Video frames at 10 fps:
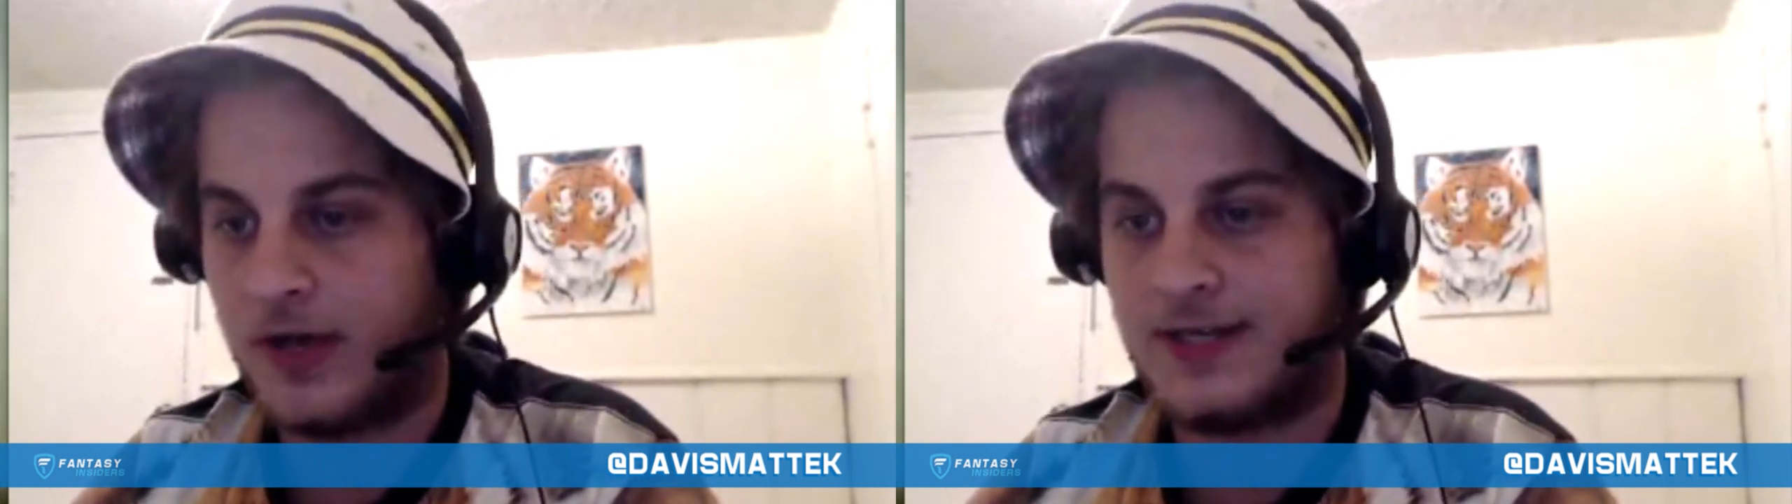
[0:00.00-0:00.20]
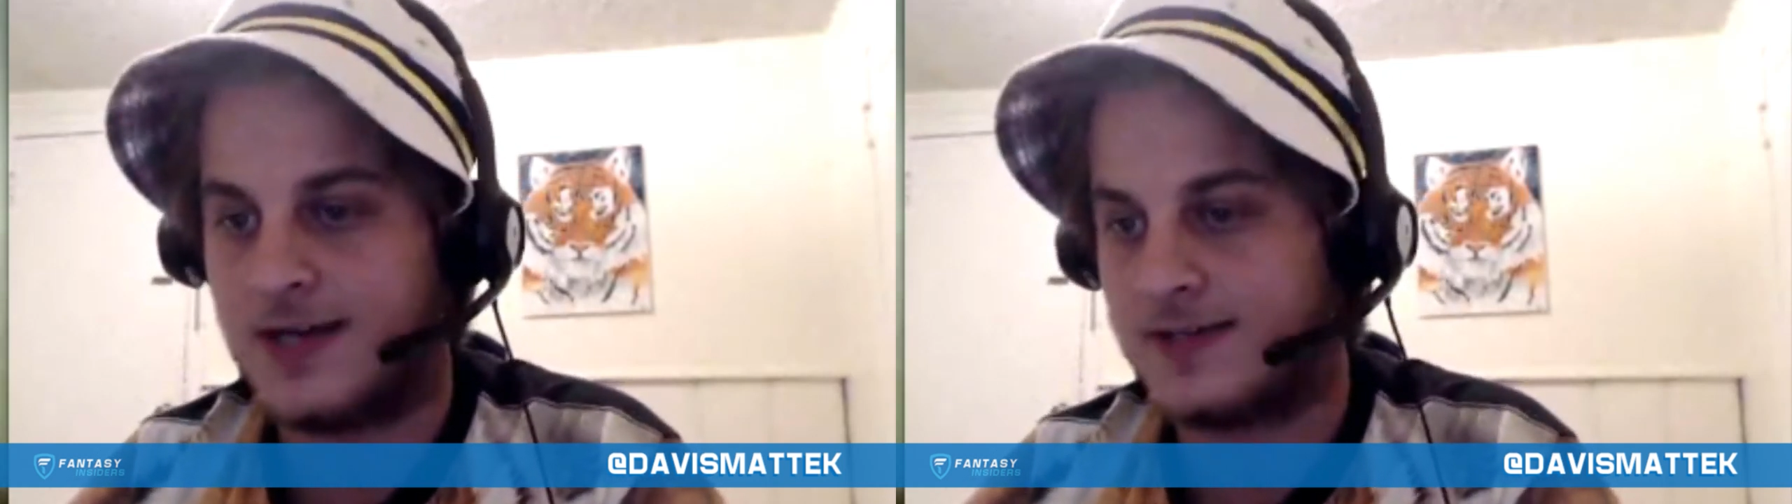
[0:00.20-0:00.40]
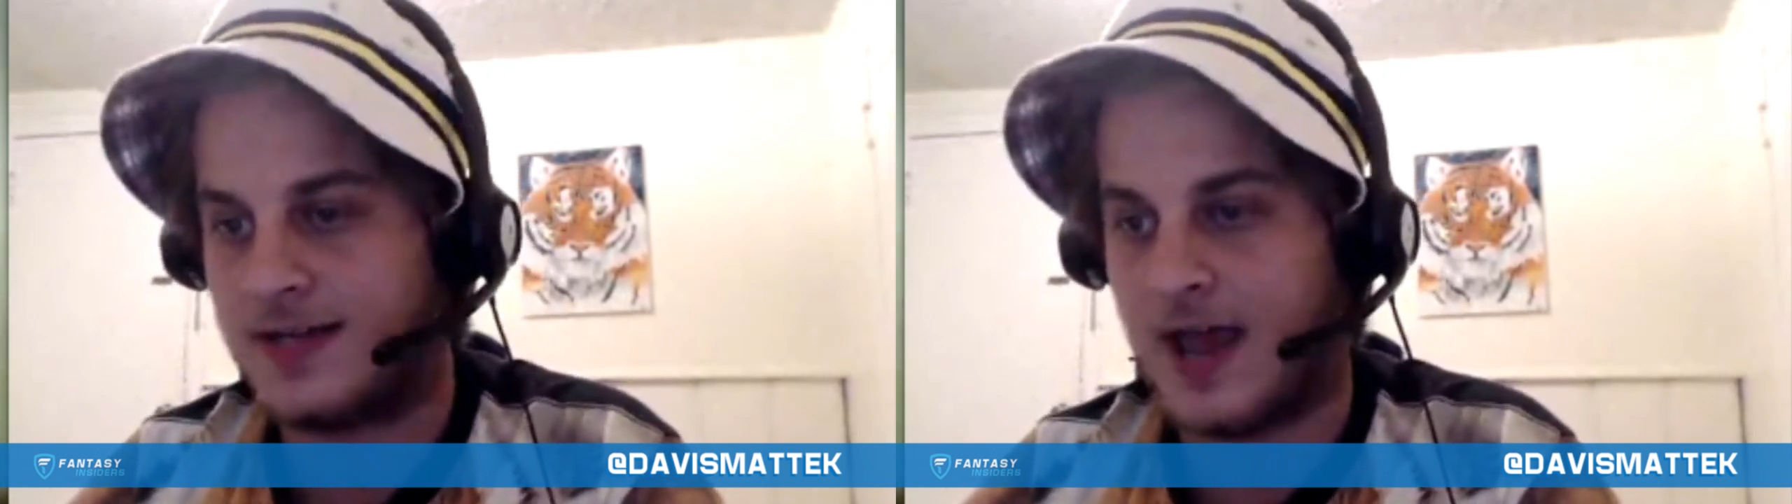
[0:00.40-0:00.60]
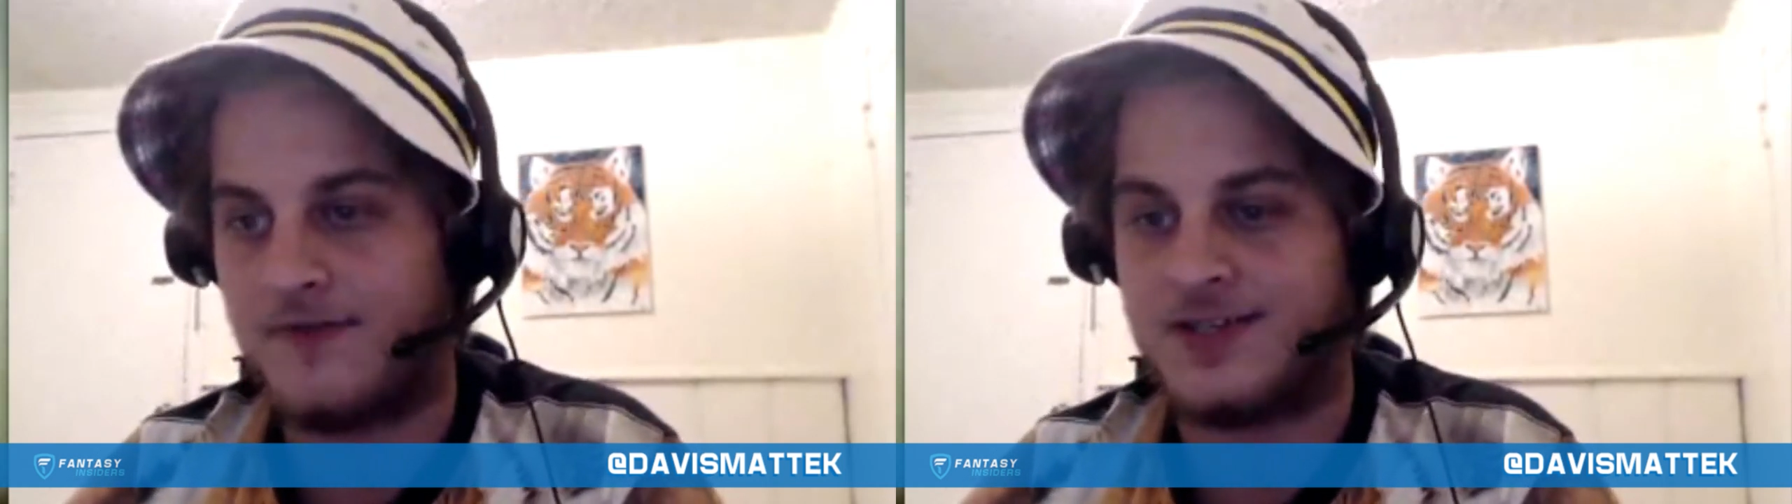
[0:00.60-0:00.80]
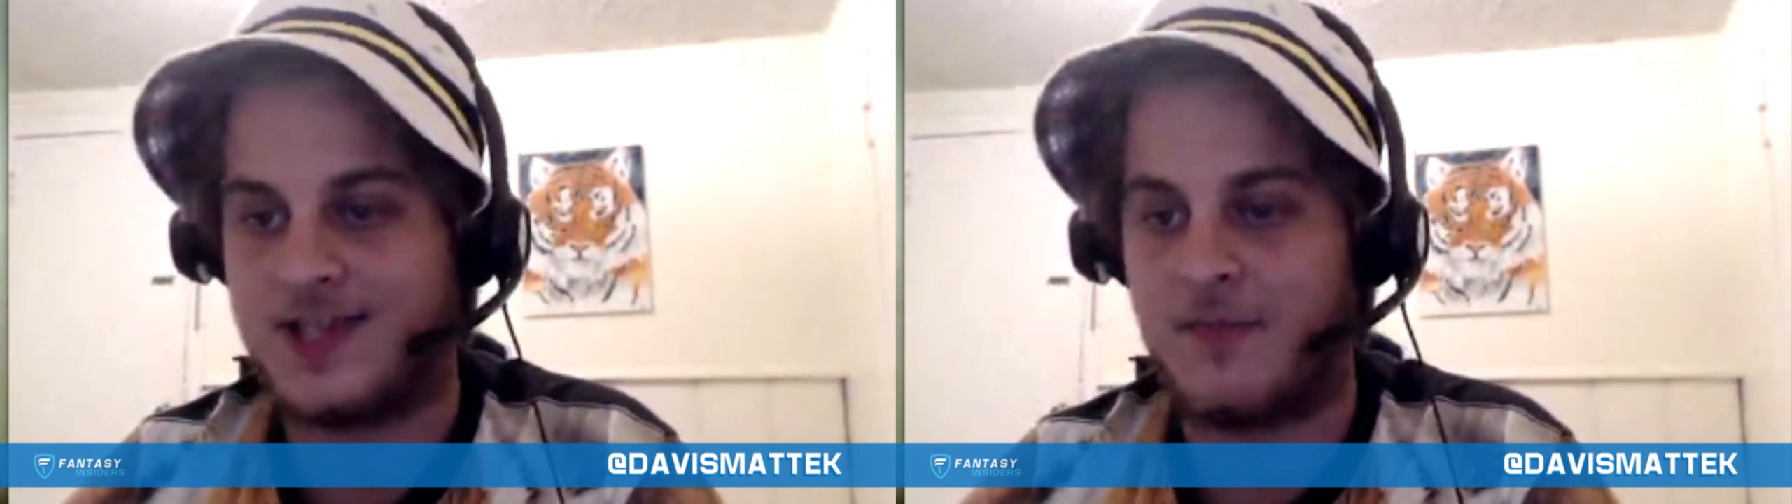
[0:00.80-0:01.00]
it doesn't
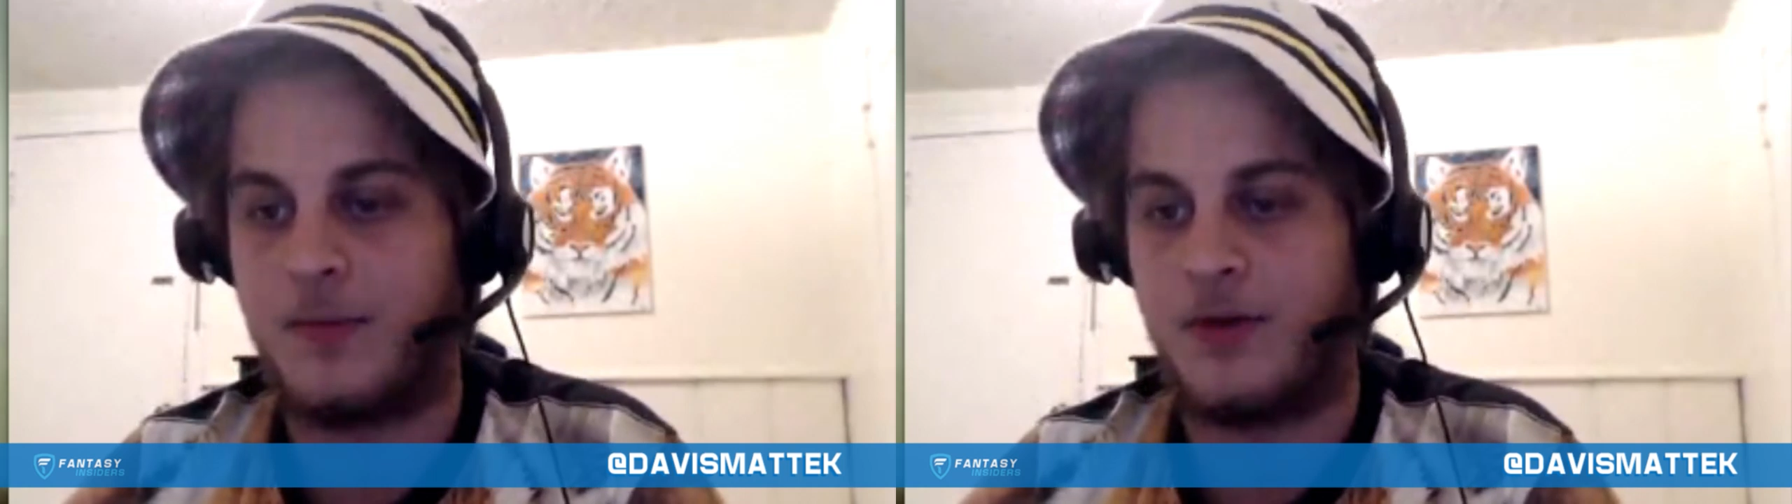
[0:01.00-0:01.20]
have the same